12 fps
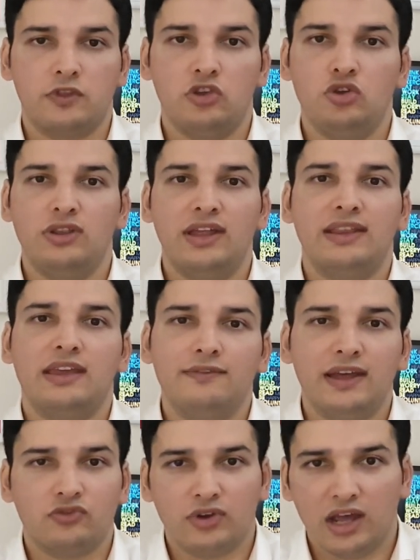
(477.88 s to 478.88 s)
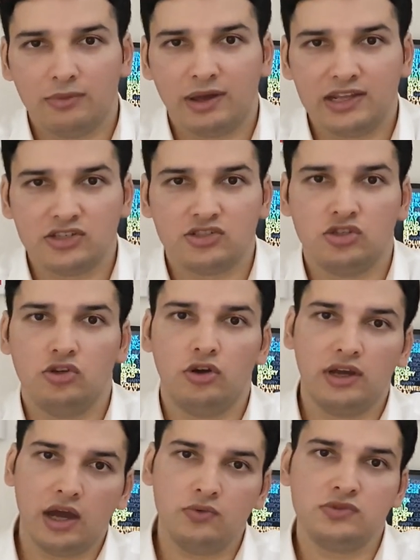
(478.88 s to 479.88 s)
You then give that trial balance to your
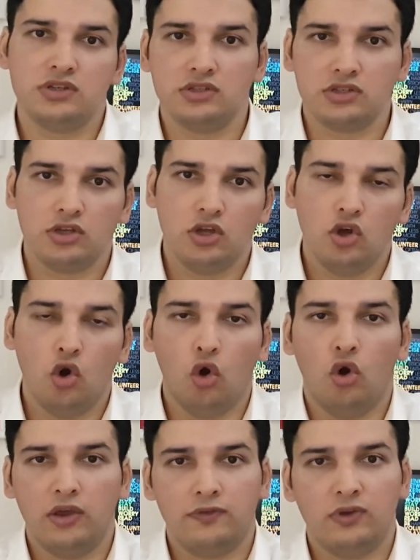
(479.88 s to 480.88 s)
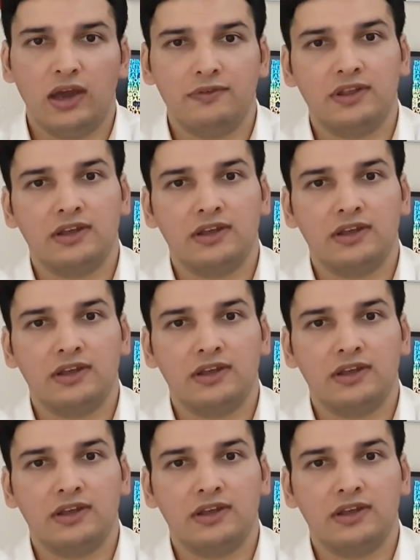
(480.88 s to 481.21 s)
accountant, or if you have an